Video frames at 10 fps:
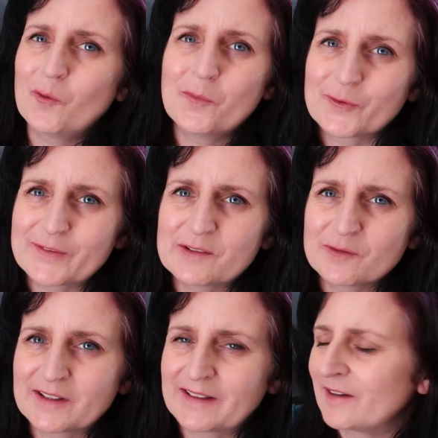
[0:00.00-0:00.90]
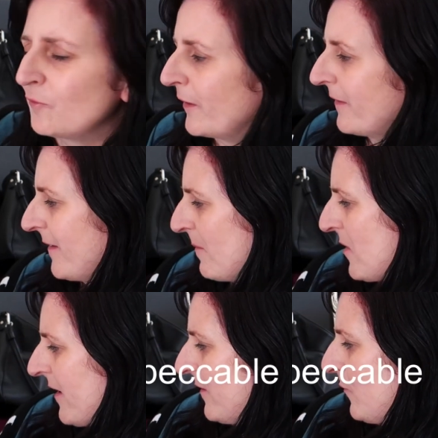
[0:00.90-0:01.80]
almost definitely have won some
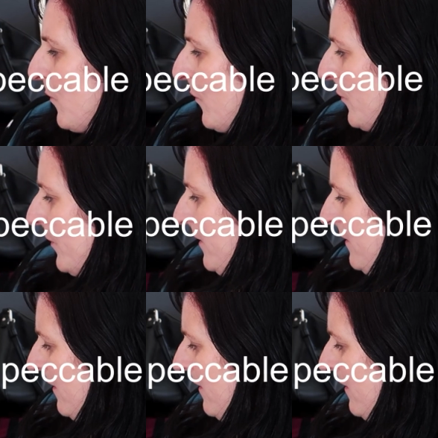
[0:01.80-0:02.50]
kind of award.